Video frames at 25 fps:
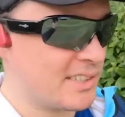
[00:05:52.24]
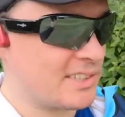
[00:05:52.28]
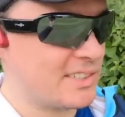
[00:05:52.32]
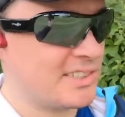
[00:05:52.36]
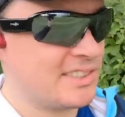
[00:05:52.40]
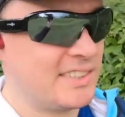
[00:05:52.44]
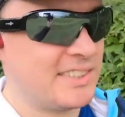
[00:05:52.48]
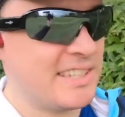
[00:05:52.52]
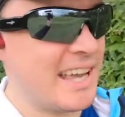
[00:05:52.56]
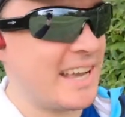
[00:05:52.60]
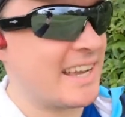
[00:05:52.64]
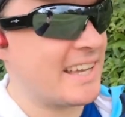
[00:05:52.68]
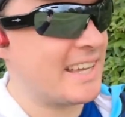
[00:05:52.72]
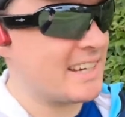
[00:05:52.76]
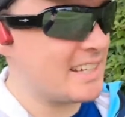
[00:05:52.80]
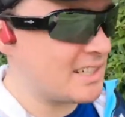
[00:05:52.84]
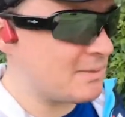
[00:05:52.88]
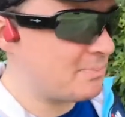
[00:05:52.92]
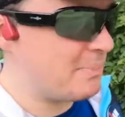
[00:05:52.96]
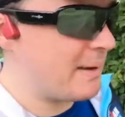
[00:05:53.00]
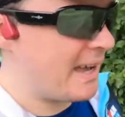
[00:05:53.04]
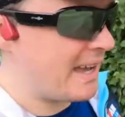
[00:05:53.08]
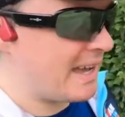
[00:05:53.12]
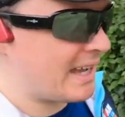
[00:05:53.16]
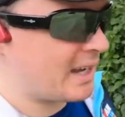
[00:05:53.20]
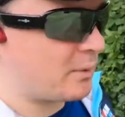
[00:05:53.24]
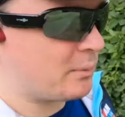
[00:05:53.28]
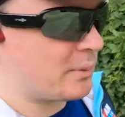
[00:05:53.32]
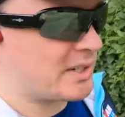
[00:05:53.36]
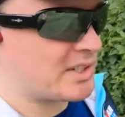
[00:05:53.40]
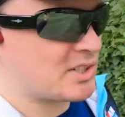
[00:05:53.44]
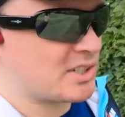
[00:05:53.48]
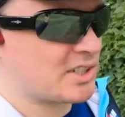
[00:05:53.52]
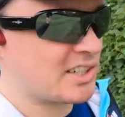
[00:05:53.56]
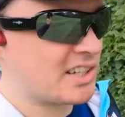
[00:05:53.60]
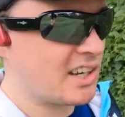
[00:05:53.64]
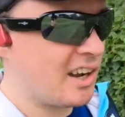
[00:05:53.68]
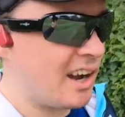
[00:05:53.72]
second bag,
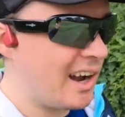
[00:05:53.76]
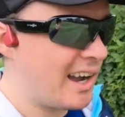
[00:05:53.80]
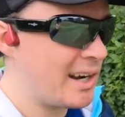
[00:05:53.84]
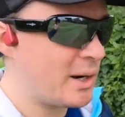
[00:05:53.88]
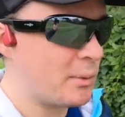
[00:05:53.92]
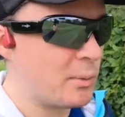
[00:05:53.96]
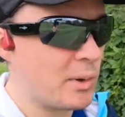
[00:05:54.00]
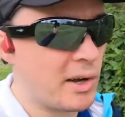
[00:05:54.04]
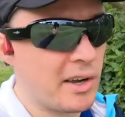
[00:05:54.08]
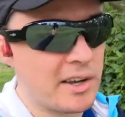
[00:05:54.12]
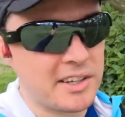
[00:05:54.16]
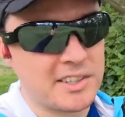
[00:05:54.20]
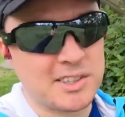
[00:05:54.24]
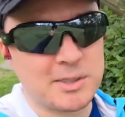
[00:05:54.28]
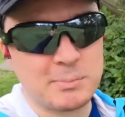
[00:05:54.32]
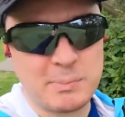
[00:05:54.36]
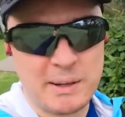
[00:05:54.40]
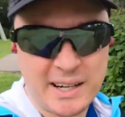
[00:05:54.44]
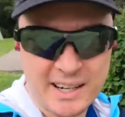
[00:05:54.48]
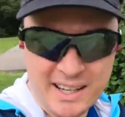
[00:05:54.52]
which kind of works, but